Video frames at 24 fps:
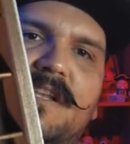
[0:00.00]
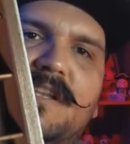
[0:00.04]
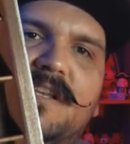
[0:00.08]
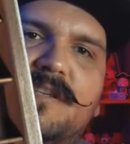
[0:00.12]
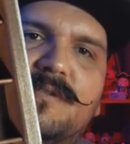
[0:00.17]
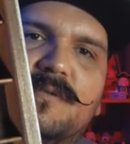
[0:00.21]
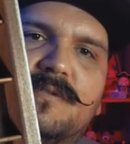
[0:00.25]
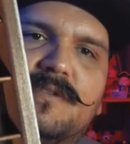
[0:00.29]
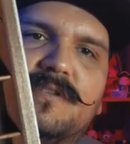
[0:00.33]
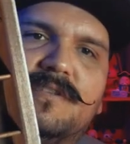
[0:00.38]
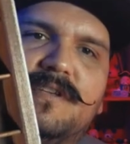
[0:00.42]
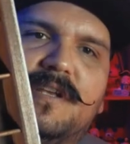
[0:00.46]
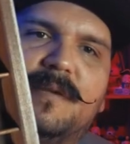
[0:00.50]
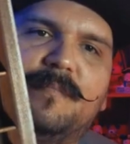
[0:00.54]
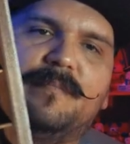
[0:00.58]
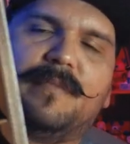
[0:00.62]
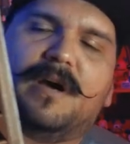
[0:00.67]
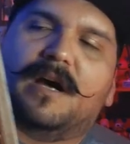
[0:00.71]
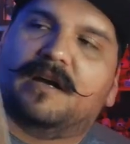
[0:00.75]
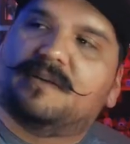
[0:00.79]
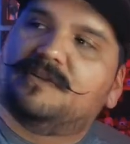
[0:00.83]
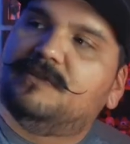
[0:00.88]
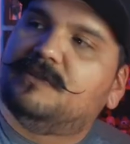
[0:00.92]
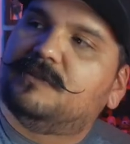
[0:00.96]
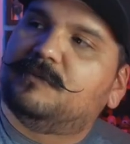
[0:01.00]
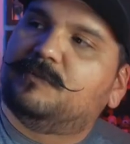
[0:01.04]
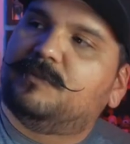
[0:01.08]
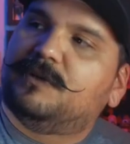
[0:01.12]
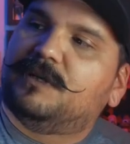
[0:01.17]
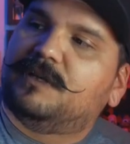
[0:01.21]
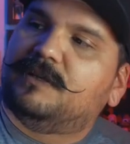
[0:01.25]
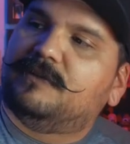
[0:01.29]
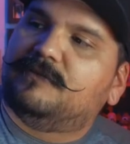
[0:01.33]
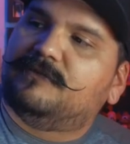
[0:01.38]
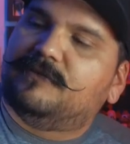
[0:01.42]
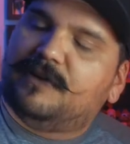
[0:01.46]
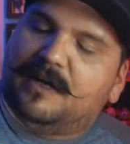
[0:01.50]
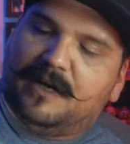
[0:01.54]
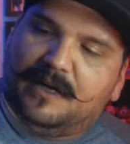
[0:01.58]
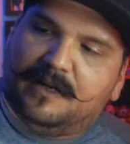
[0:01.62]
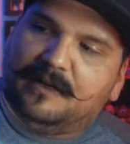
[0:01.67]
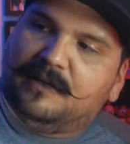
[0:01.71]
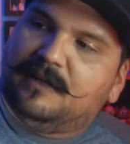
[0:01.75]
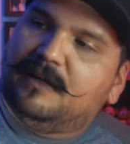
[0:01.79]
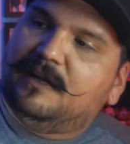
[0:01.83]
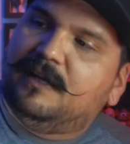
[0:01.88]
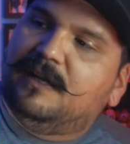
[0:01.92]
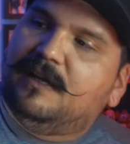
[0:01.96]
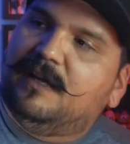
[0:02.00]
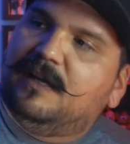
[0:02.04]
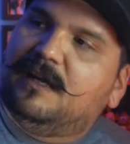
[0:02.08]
This was ten bucks. It's a pretty good find.